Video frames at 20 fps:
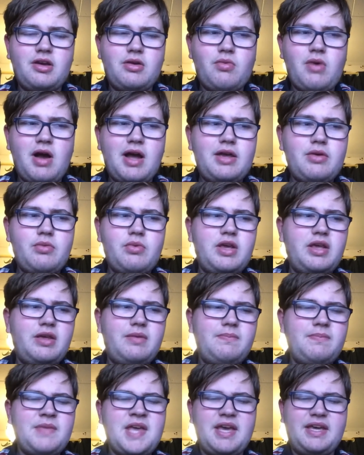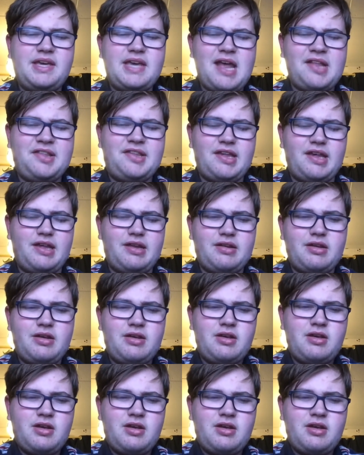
Why are we getting